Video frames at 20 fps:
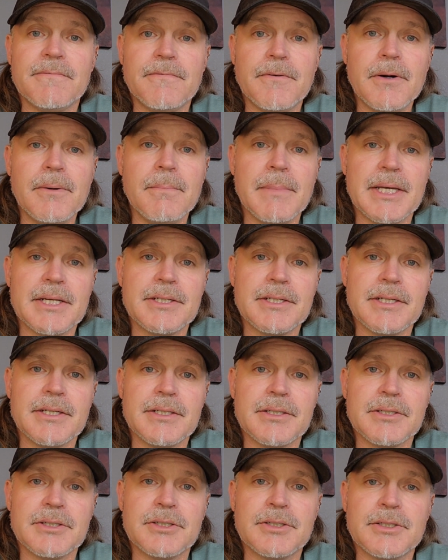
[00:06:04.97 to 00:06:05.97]
ferment
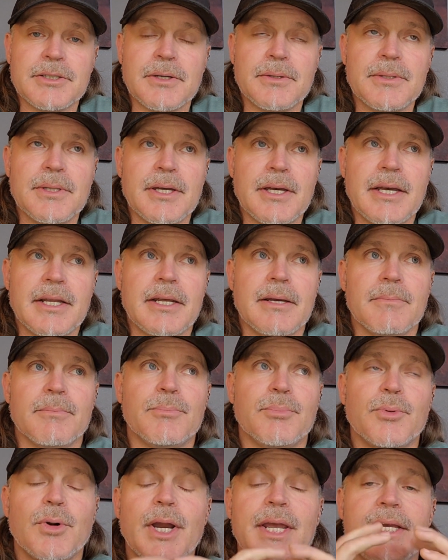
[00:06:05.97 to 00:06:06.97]
it so that it
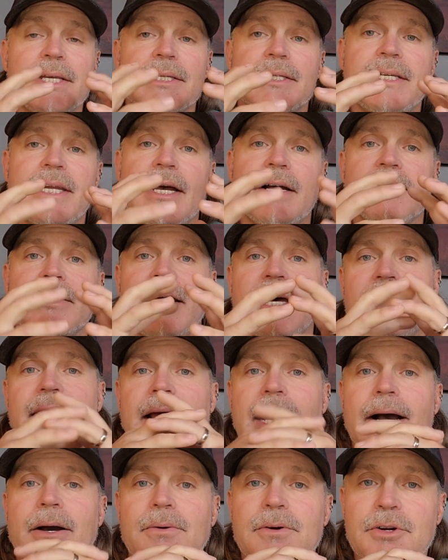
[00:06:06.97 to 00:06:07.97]
breaks down that
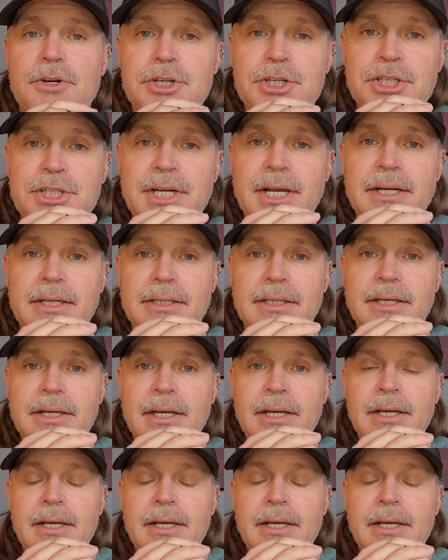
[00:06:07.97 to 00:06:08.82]
outer shell